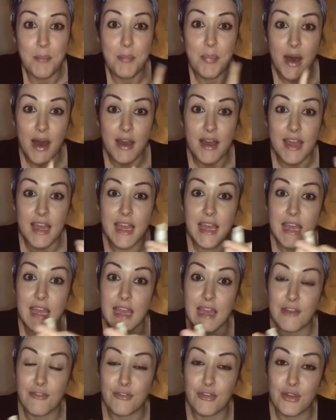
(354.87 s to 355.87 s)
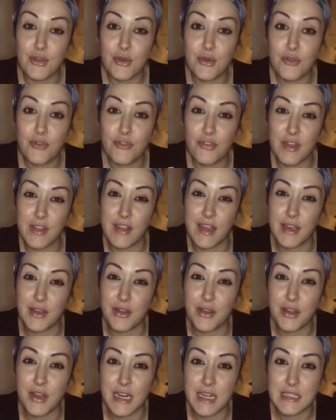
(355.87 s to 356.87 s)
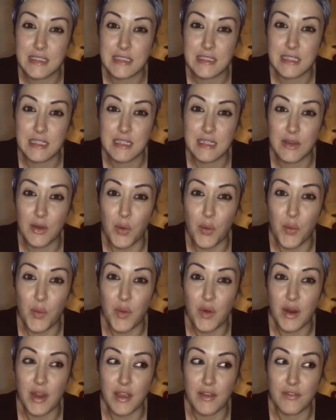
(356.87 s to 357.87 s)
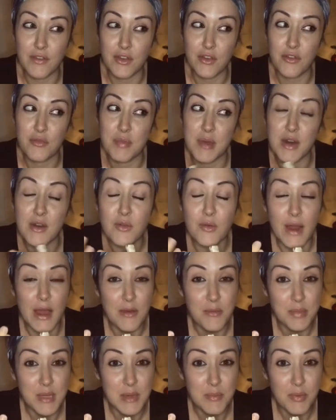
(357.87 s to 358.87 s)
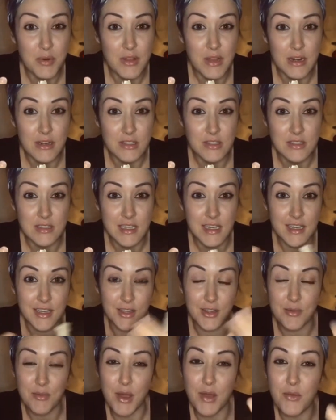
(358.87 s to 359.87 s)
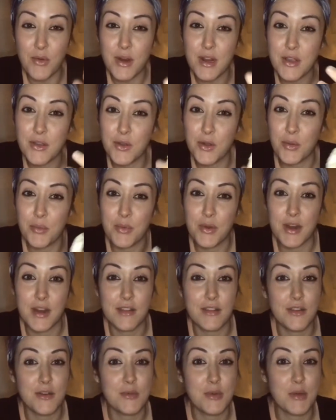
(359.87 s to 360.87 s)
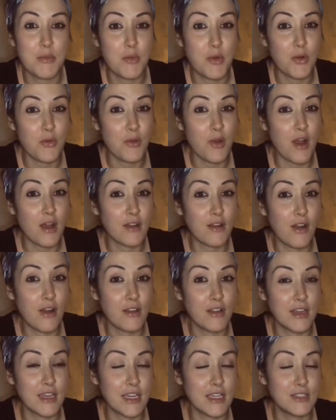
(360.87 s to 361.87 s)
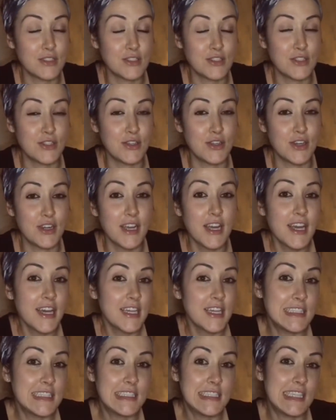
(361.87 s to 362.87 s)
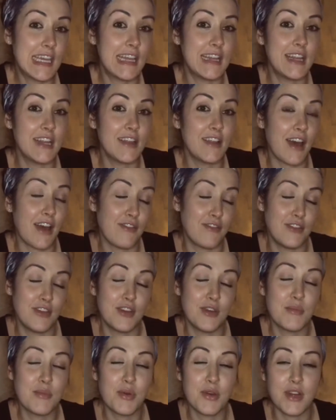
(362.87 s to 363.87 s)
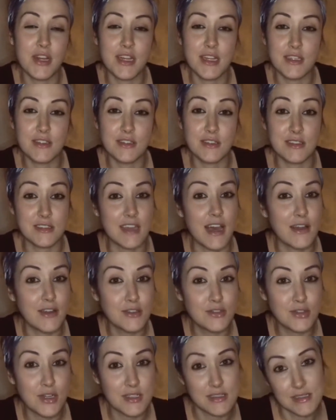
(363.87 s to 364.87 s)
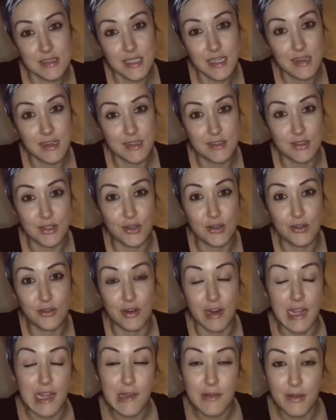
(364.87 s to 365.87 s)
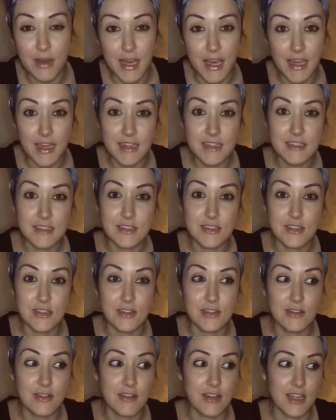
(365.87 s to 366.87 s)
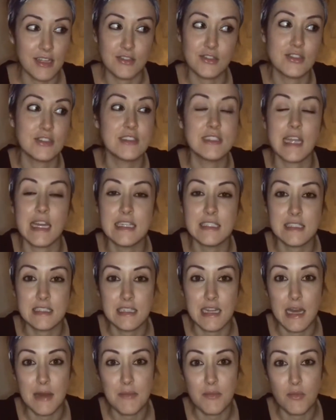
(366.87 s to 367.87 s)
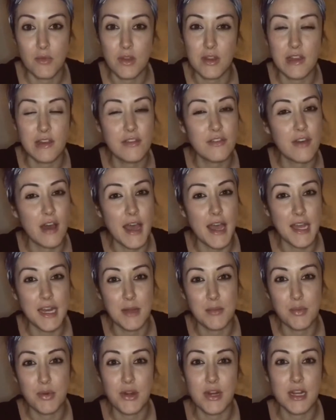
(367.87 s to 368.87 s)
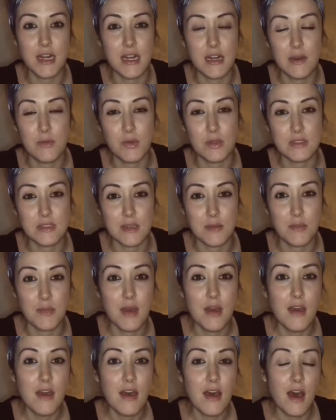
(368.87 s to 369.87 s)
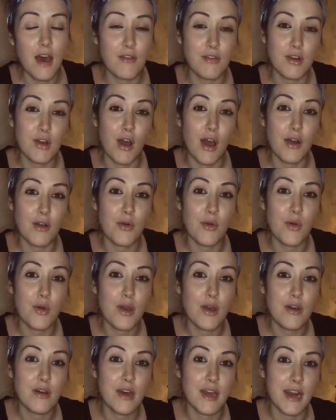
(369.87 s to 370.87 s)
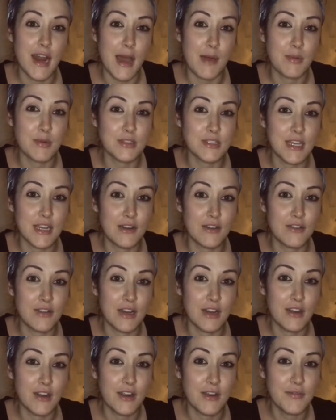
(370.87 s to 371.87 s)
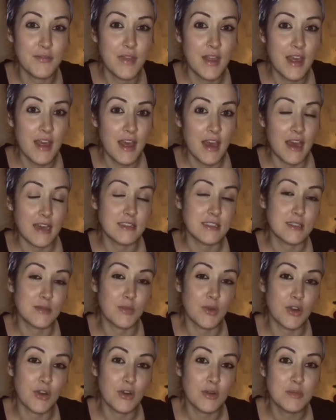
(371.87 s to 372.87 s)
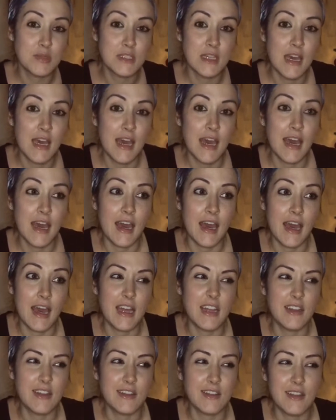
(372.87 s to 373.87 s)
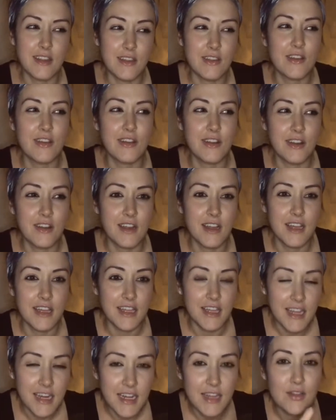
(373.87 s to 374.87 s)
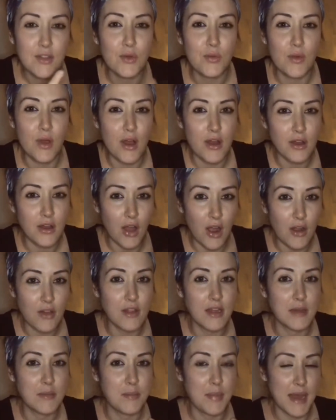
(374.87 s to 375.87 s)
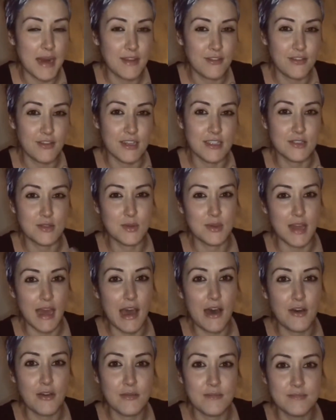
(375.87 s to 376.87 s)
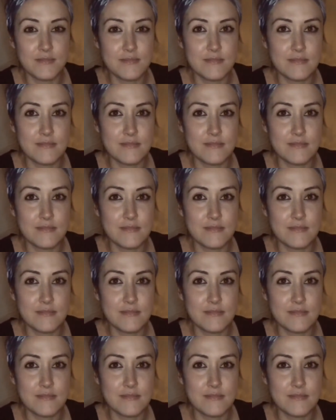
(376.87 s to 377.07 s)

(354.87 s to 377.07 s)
but if you feel like you're getting sick, or if you've been around people that are sick, you might want to incorporate a little bit more raw garlic into your daily life. You can put it into salad dressing. It's a great way to like just dice it up really fine and put it in with some avocado oil and apple cider vinegar and some herbs, and then you're getting the raw garlic benefits without